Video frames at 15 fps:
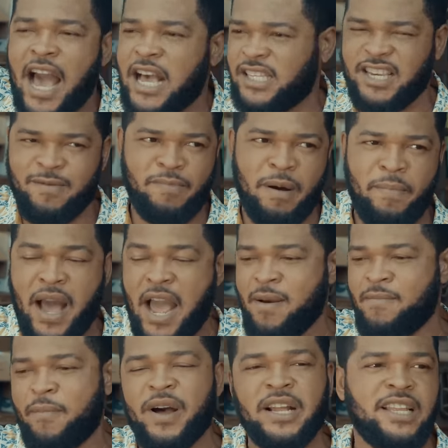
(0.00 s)
I see him, Papa. My
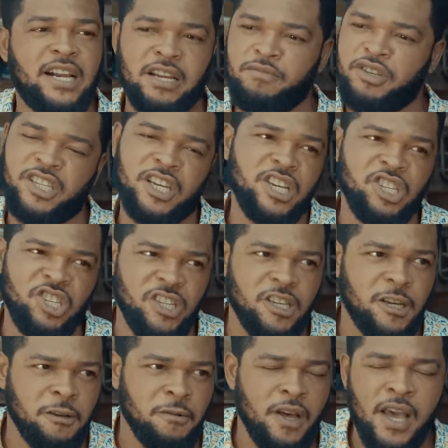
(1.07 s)
Papa tell him, he say he's
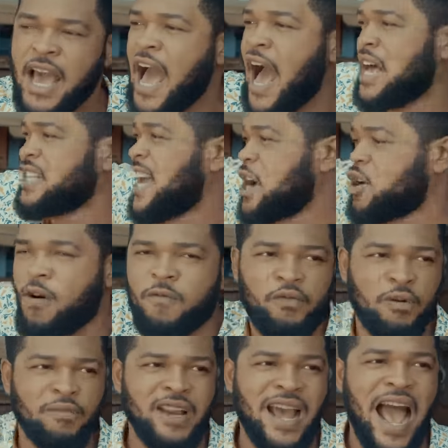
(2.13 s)
sick. As I come
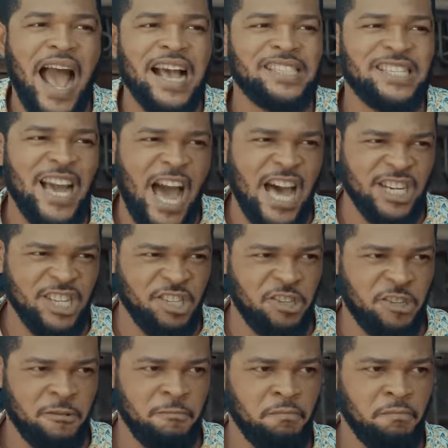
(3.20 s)
from there, I see Aris.